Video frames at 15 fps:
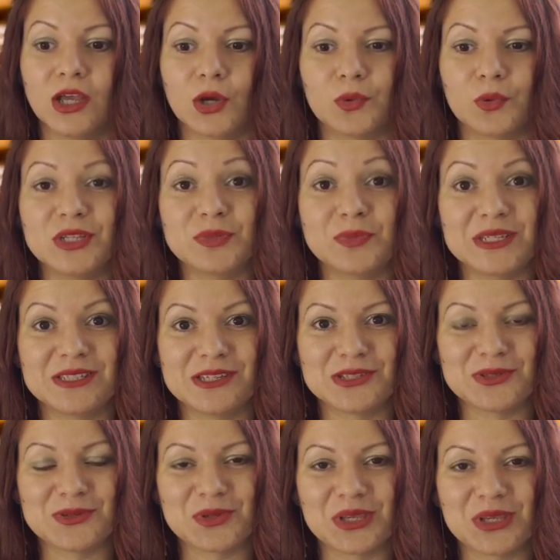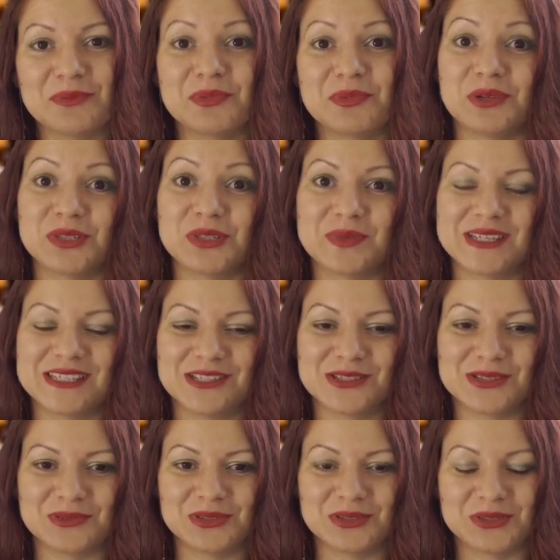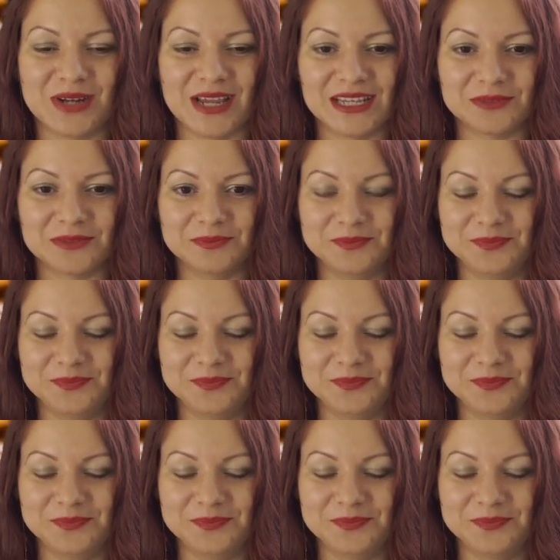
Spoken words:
which pieces to keep, which pieces to trade,